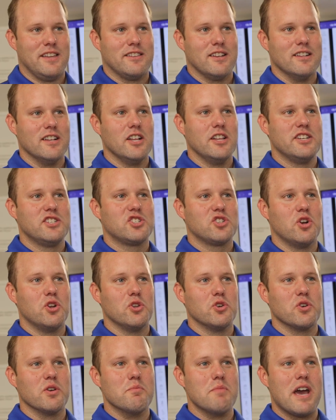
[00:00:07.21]
The Lily
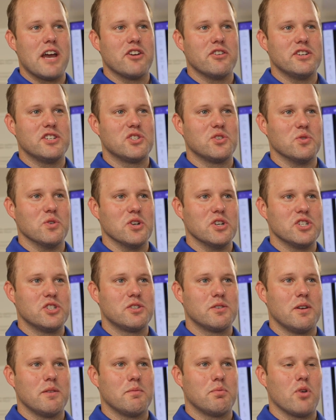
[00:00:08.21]
Solar and Battery
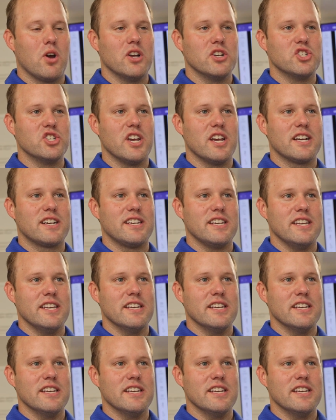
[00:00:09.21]
Storage project